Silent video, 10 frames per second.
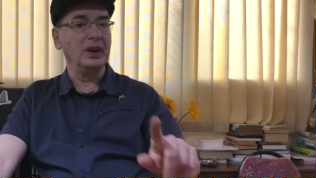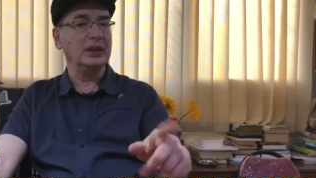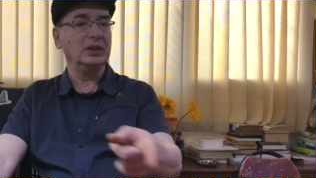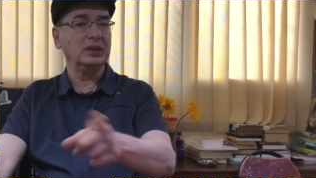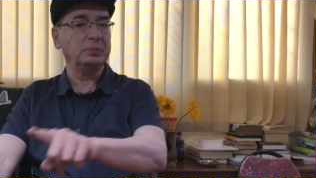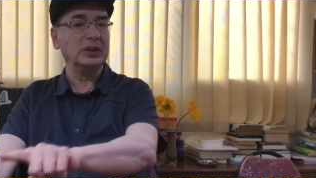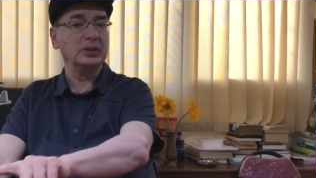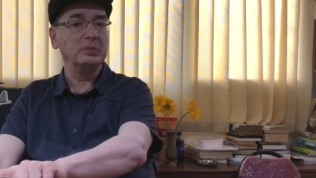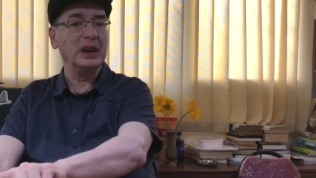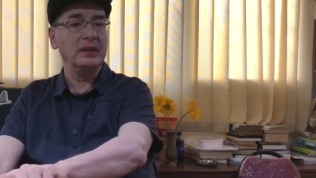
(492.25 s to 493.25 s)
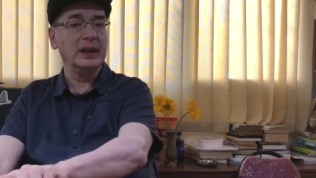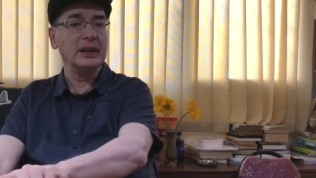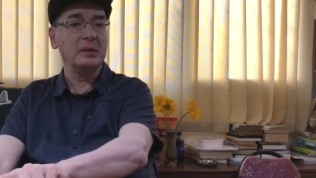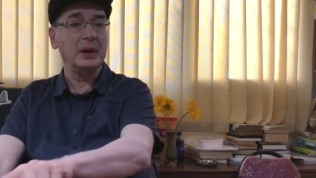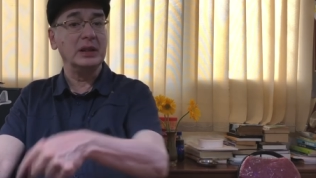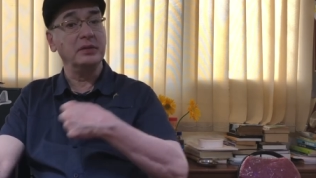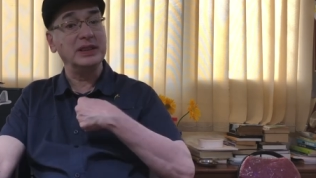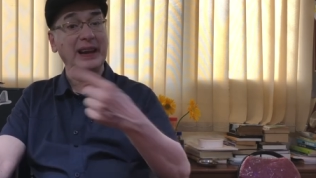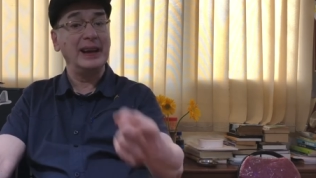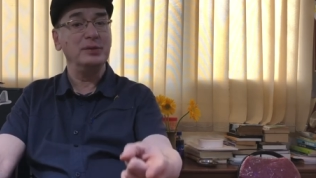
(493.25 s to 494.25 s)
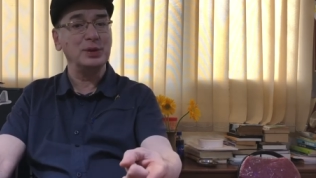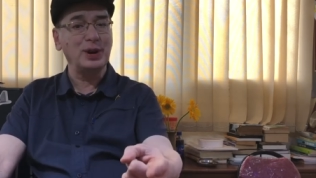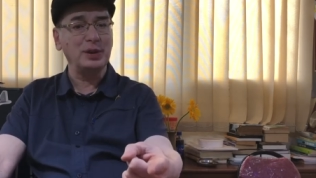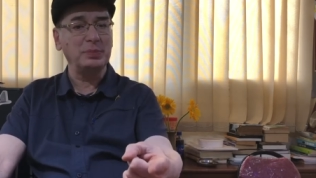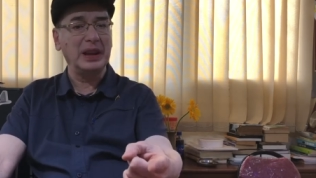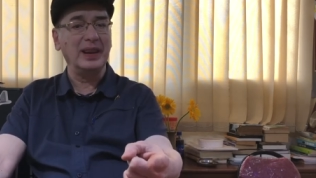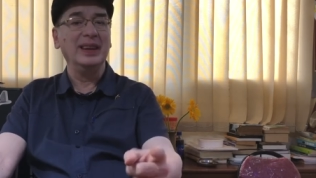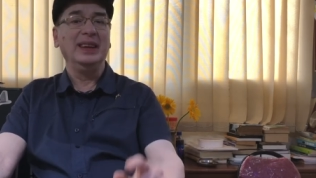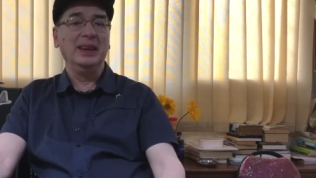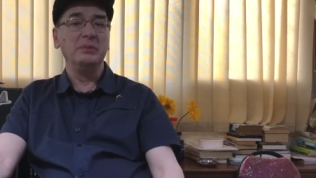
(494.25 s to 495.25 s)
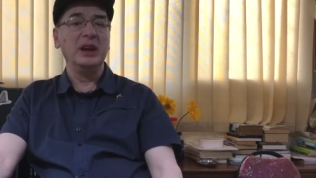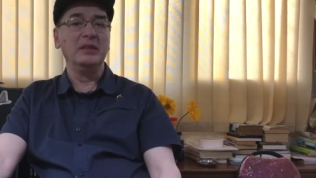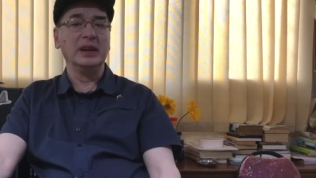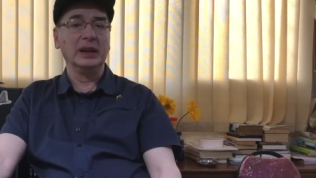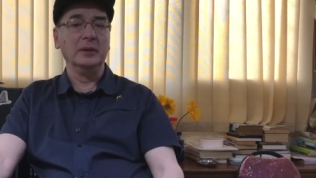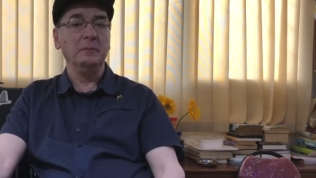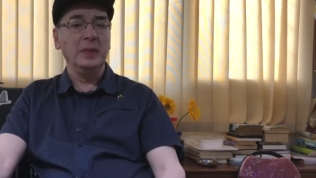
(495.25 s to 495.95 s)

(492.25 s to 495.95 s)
Why is this person behaving in a manner which I would not be behaving in?